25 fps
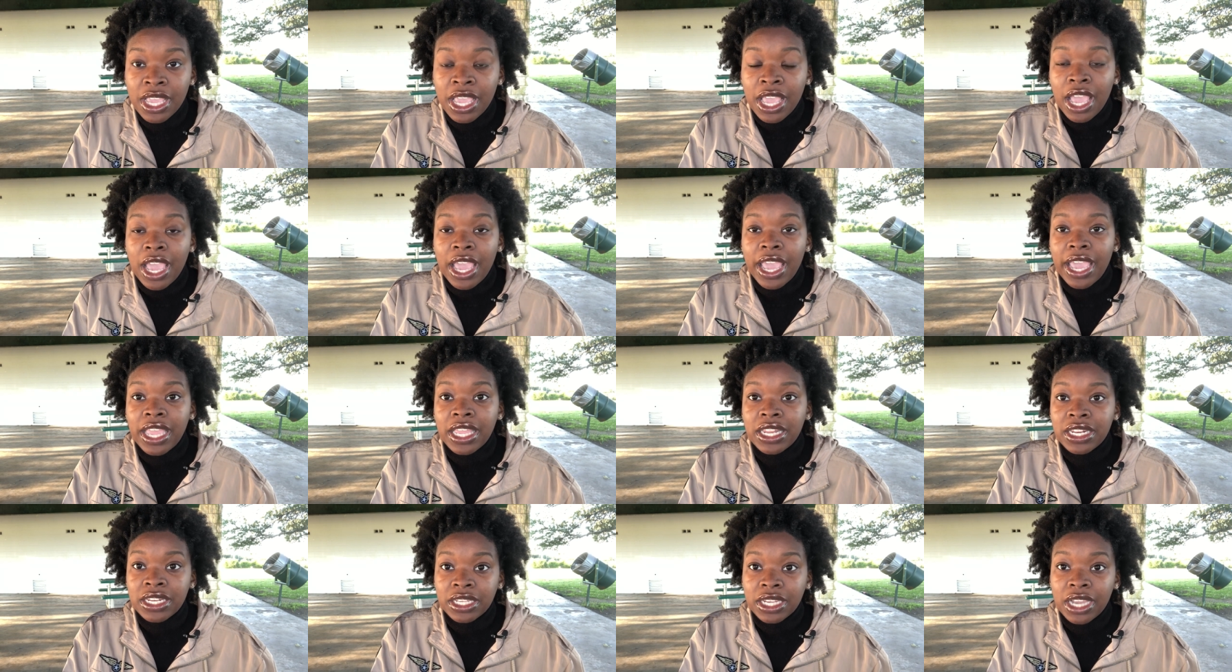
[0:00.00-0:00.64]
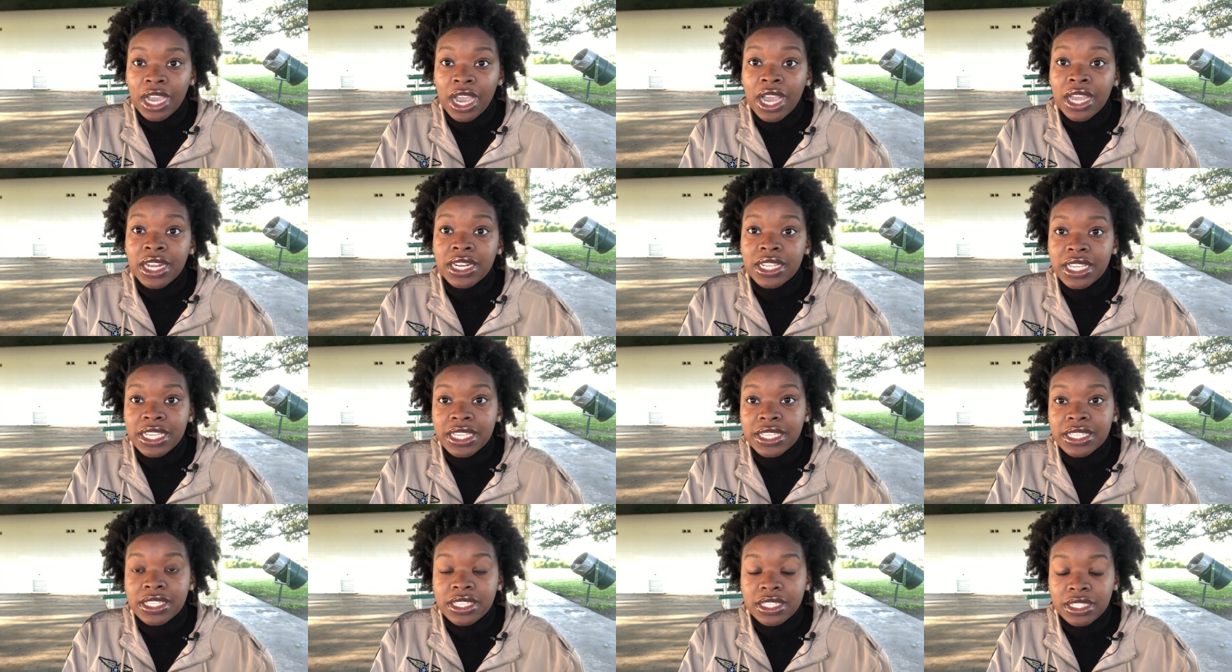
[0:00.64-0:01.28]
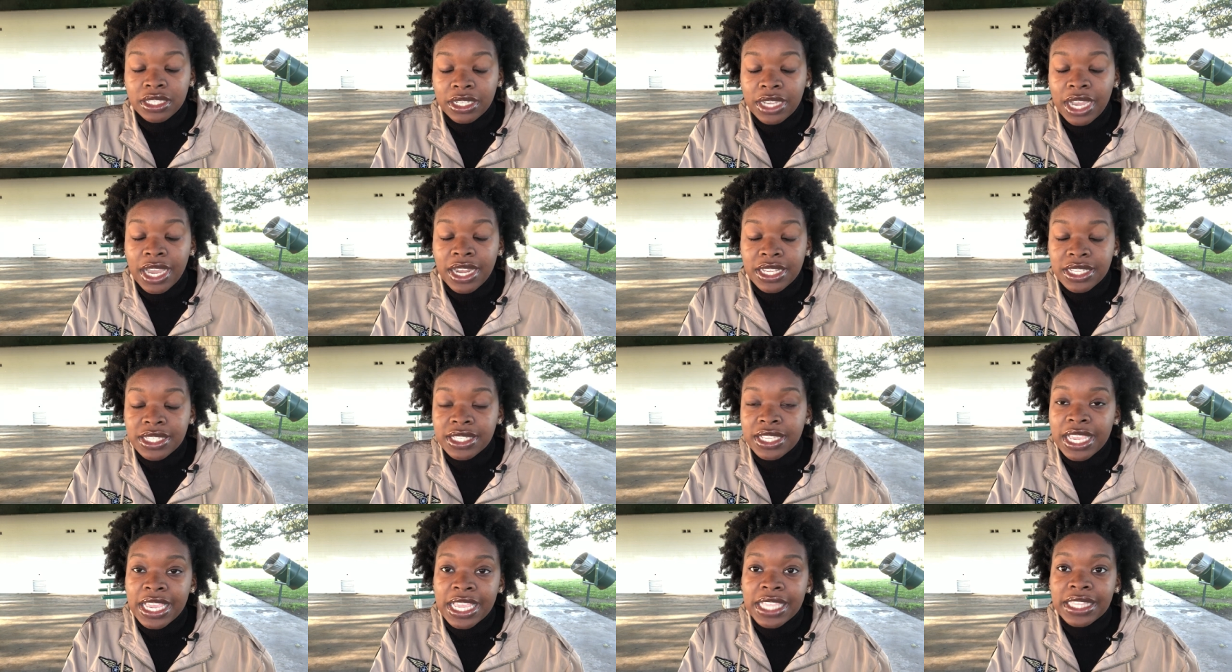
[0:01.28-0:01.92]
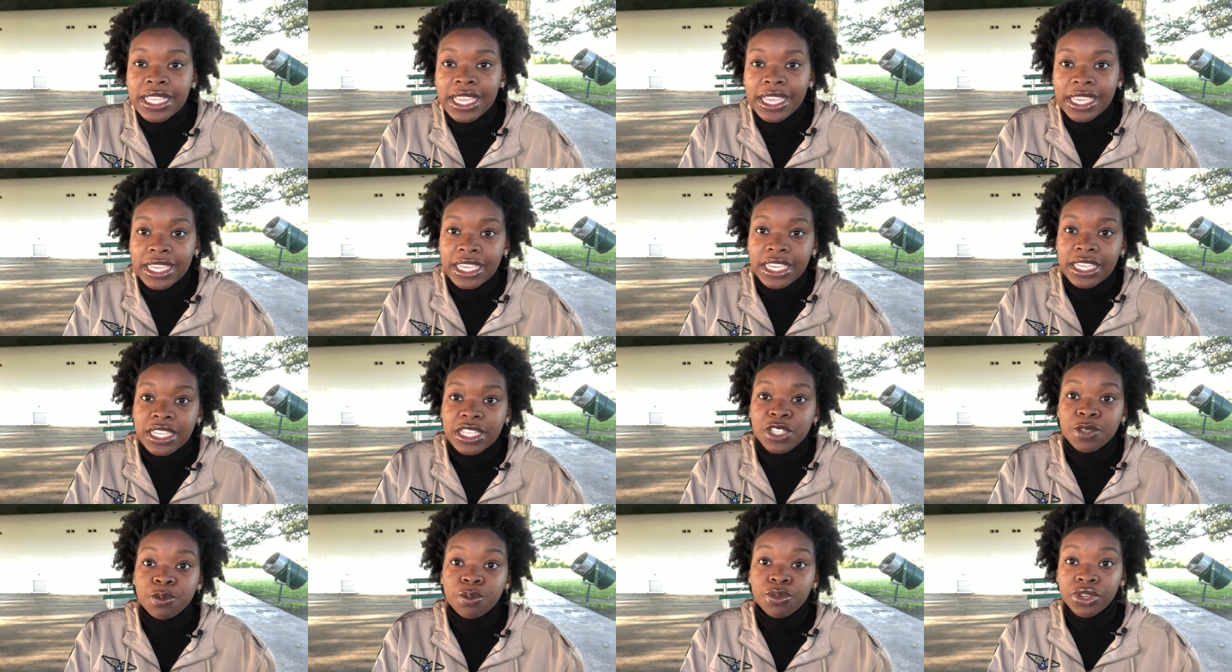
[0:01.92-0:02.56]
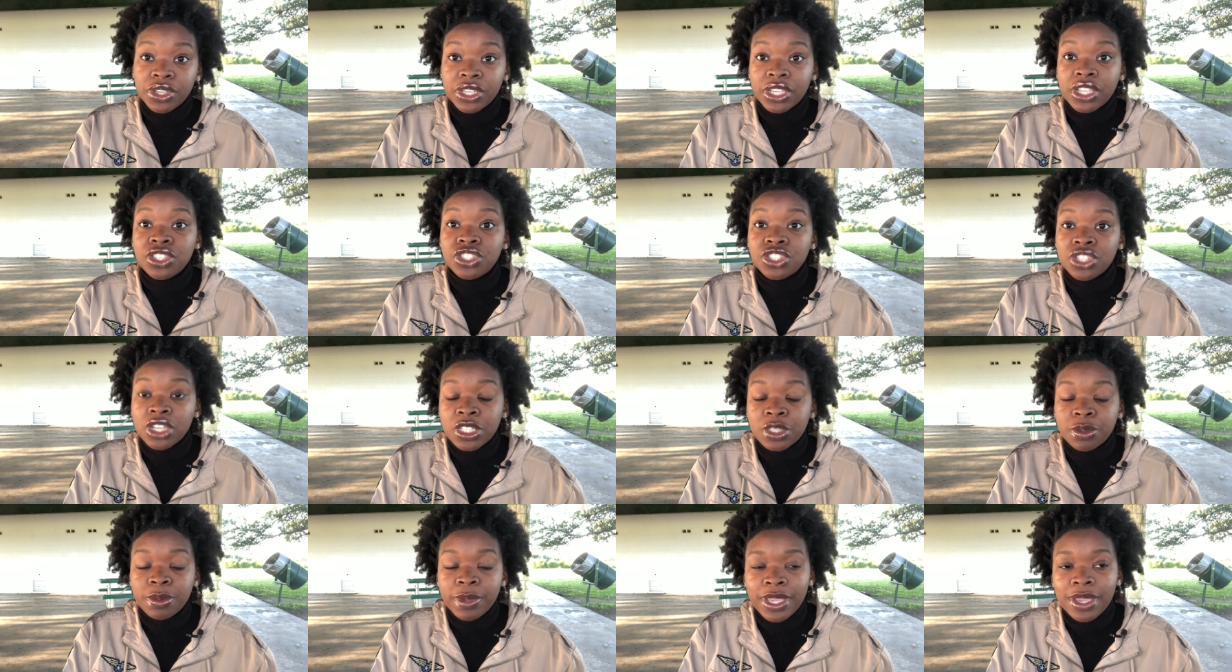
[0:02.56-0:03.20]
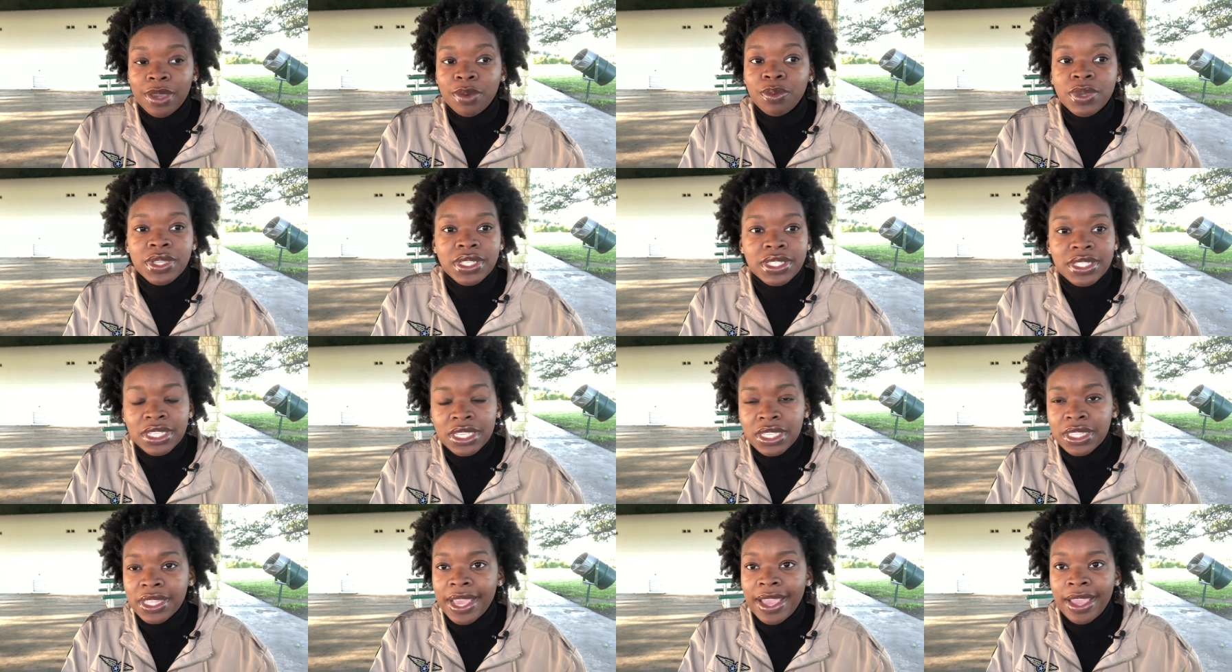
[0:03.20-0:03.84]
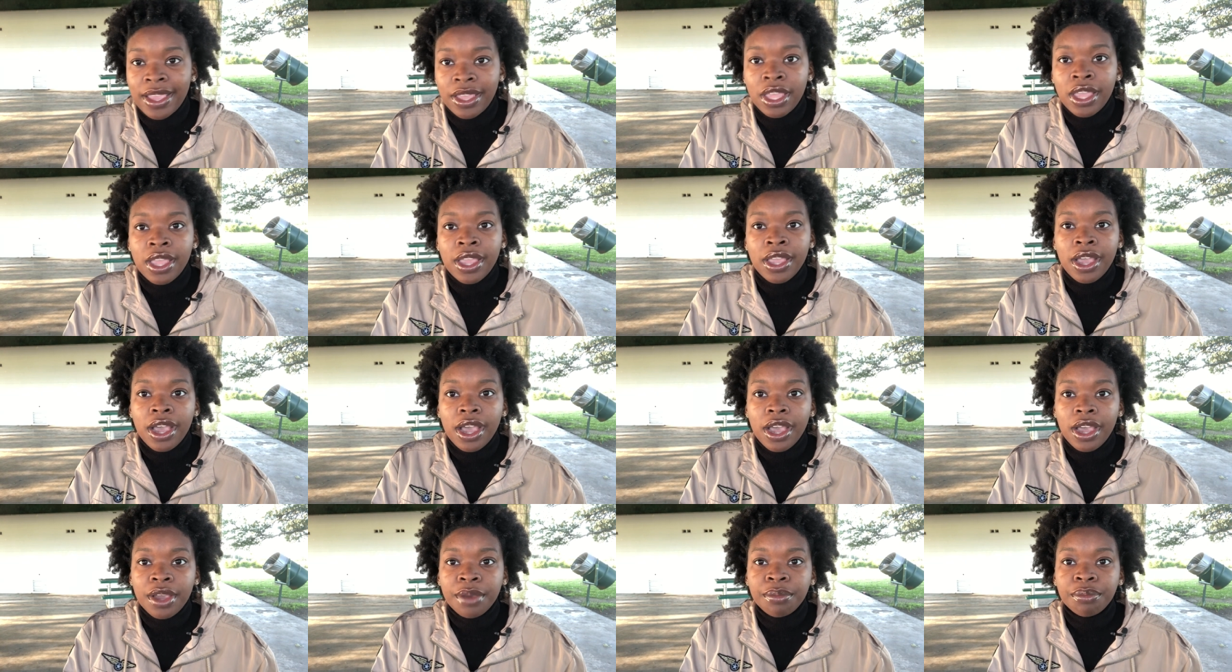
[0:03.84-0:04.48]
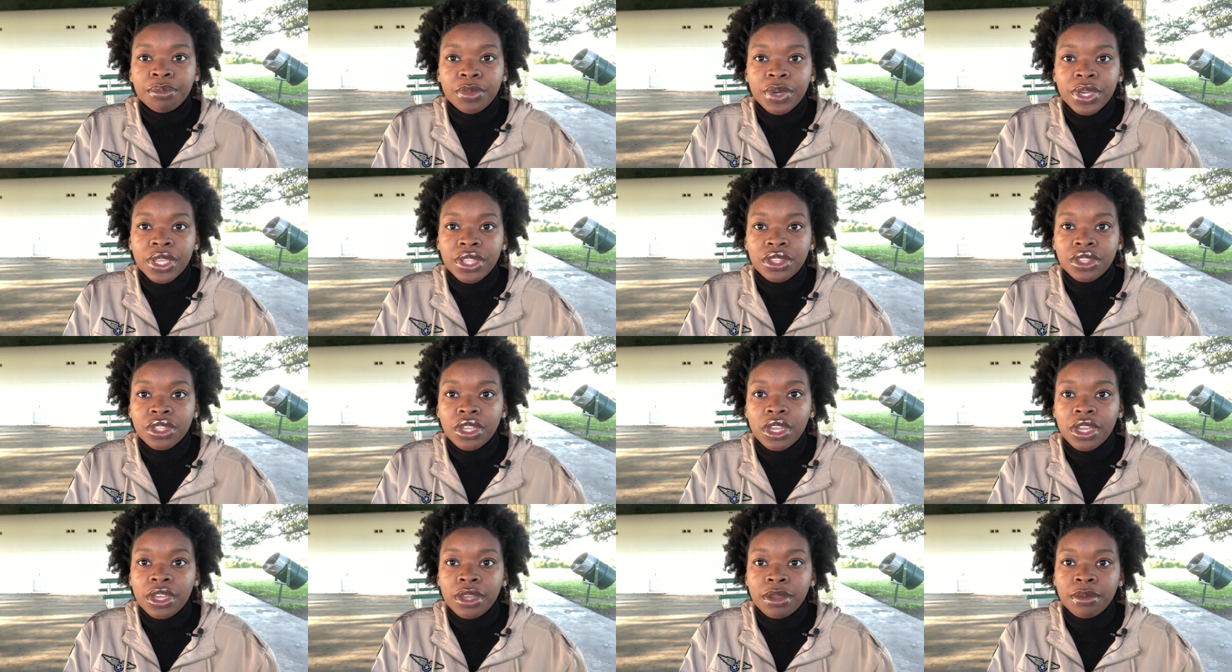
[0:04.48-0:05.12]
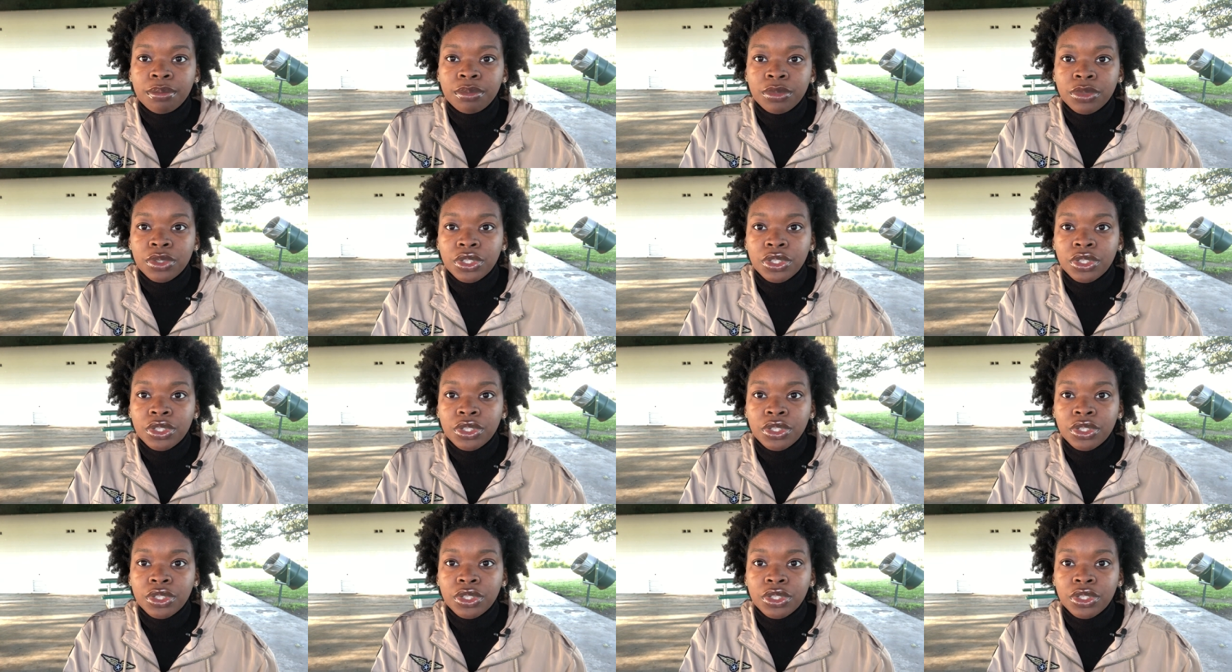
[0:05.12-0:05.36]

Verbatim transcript: and God is God is saying that He is bringing judgment, and we see that um, with um,